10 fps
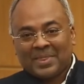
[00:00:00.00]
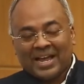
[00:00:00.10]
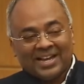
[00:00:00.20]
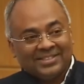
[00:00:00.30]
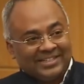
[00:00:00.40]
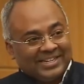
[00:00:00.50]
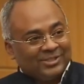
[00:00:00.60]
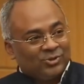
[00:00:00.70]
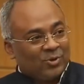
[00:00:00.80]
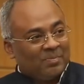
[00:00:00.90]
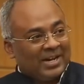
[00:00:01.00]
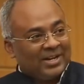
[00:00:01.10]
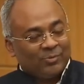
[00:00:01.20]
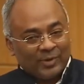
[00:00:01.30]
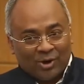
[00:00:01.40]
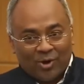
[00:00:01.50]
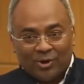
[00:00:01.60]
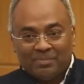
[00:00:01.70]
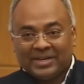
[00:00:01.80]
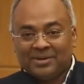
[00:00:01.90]
As the days go by, we
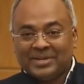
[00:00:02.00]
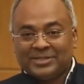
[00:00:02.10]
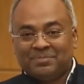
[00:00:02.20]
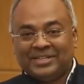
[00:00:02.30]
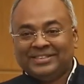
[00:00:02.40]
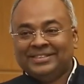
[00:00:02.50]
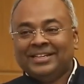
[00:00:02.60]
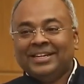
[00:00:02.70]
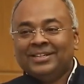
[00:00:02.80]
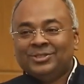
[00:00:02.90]
all become experts."